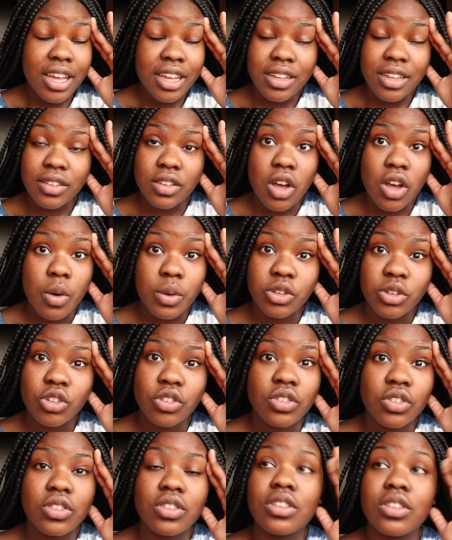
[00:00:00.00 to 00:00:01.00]
was
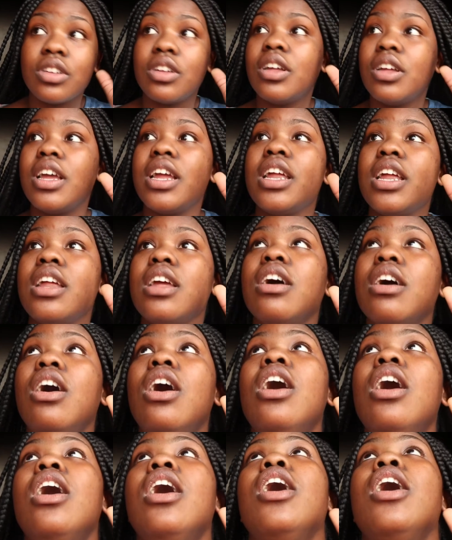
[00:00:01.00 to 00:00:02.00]
just
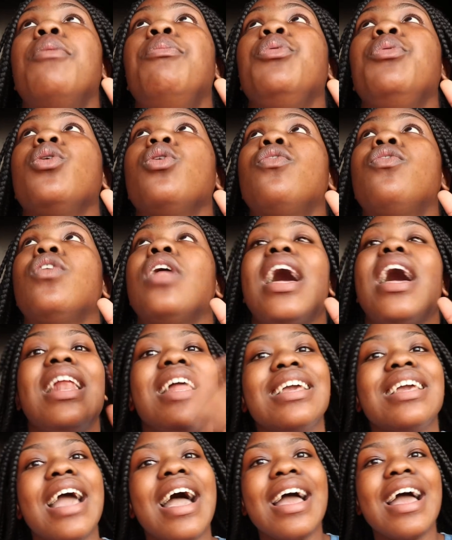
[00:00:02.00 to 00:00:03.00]
beautiful.
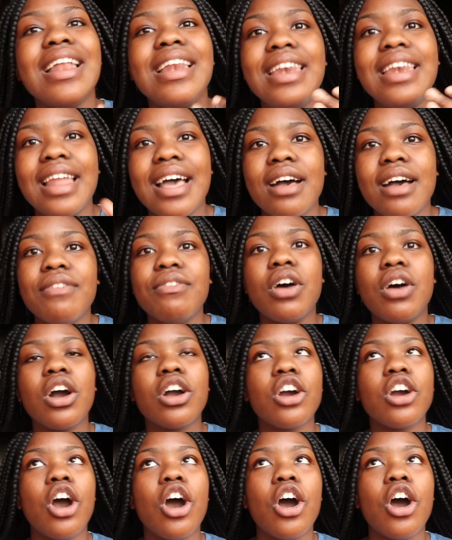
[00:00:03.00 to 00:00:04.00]
I love a
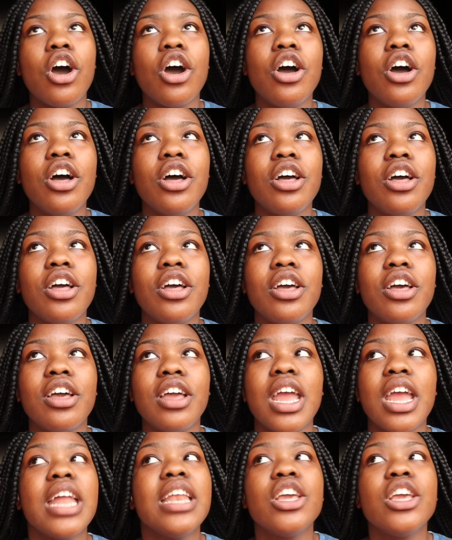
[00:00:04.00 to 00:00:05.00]
car.
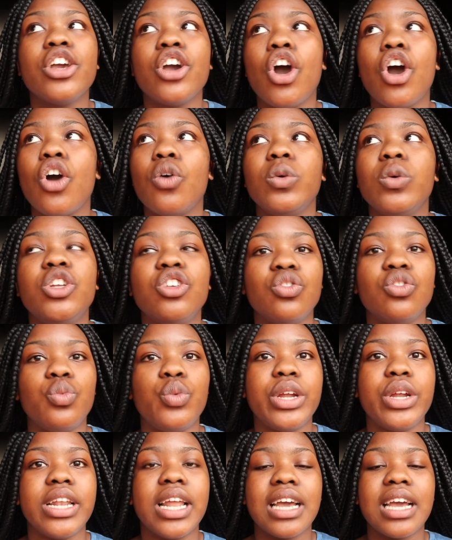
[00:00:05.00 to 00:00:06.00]
Any car which is
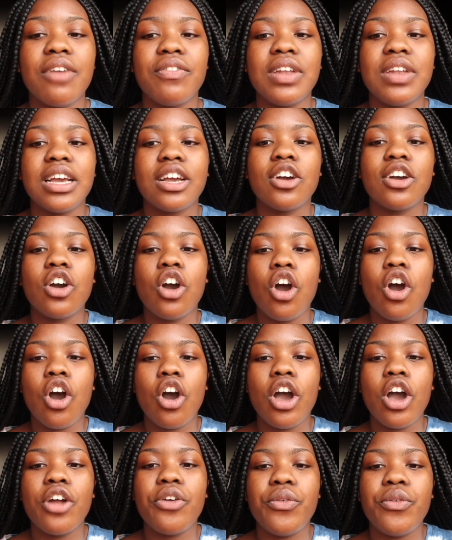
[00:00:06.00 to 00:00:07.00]
red. Like, I feel like
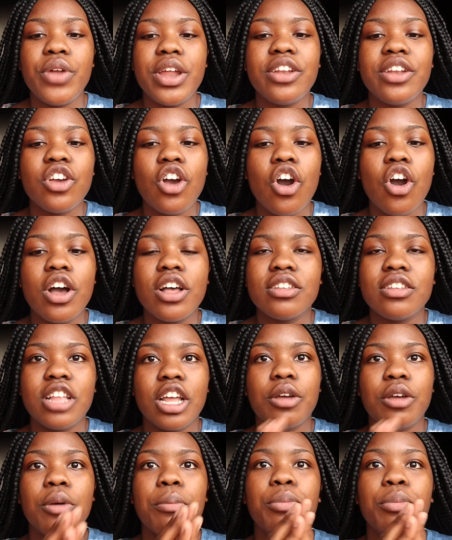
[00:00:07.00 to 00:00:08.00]
a red car is like
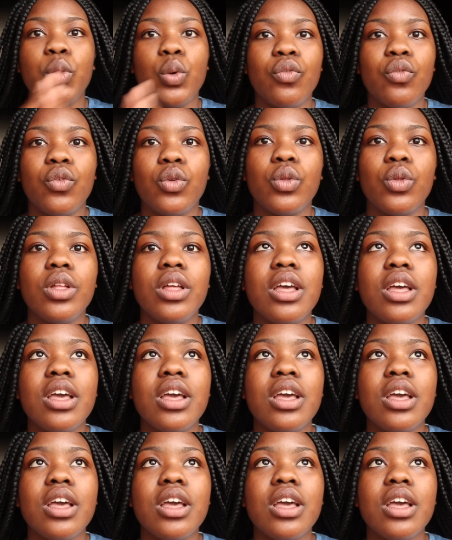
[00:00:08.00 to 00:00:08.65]
beautiful.